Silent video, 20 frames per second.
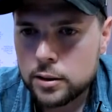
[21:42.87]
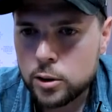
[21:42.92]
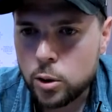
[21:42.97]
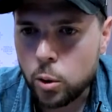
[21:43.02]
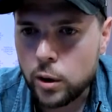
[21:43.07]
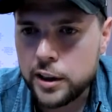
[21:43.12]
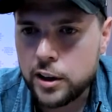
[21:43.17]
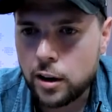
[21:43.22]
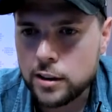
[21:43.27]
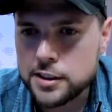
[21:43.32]

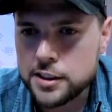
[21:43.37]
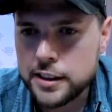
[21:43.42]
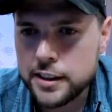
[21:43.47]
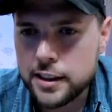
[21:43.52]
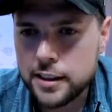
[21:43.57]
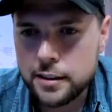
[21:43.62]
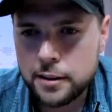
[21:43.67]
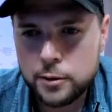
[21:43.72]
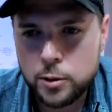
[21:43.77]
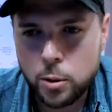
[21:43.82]
Corey
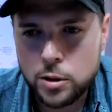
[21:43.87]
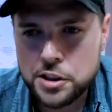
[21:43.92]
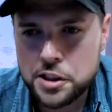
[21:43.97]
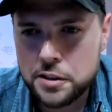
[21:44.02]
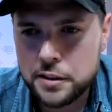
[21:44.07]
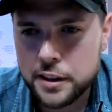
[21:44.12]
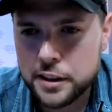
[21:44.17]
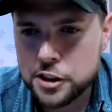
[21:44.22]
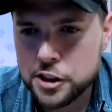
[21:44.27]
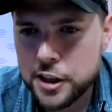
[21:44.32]
Garcia, of course you
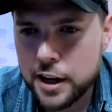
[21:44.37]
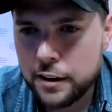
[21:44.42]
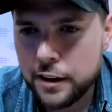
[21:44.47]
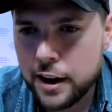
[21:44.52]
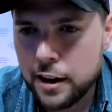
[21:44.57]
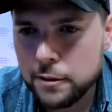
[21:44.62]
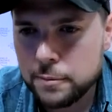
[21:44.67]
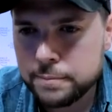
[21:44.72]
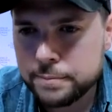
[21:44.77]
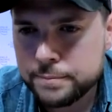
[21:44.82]
can get a shout
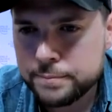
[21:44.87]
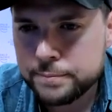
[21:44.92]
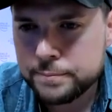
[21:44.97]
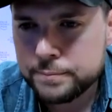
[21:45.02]
out.